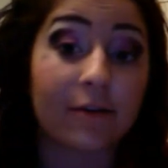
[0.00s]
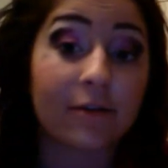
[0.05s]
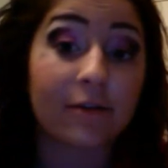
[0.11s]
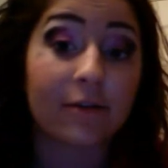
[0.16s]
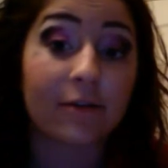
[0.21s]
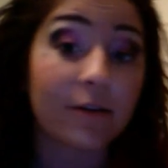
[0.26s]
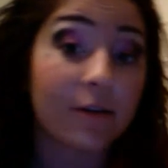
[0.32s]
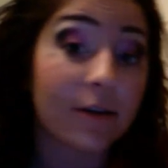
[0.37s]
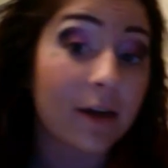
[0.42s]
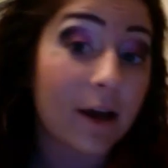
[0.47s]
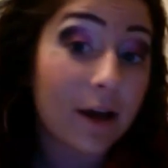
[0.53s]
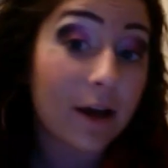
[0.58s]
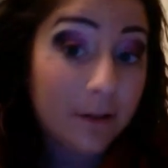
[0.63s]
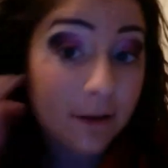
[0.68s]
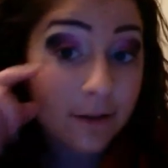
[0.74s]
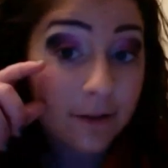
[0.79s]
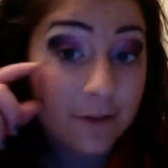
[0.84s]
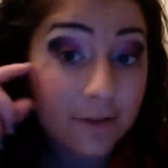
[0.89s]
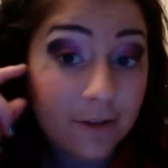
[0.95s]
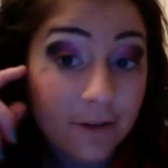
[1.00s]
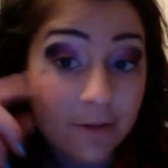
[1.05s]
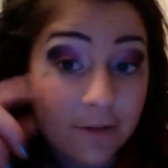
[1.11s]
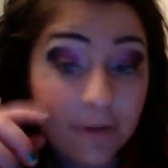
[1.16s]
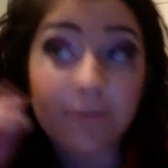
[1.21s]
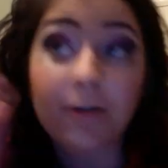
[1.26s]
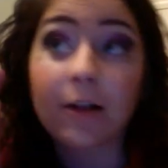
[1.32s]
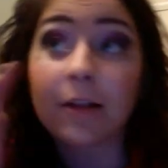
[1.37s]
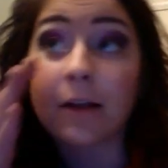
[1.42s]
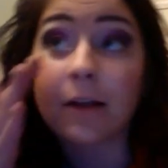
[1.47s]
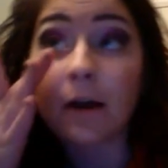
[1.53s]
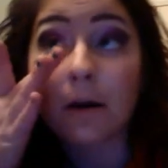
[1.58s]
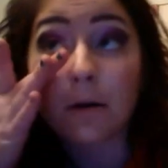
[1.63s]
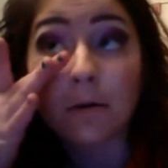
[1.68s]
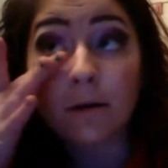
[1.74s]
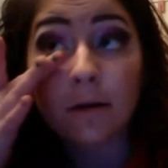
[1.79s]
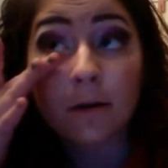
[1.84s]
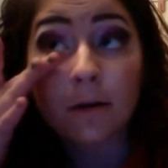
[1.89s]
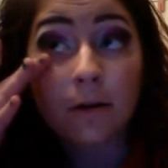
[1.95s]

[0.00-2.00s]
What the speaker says: So yeah, look at this lovely fallout.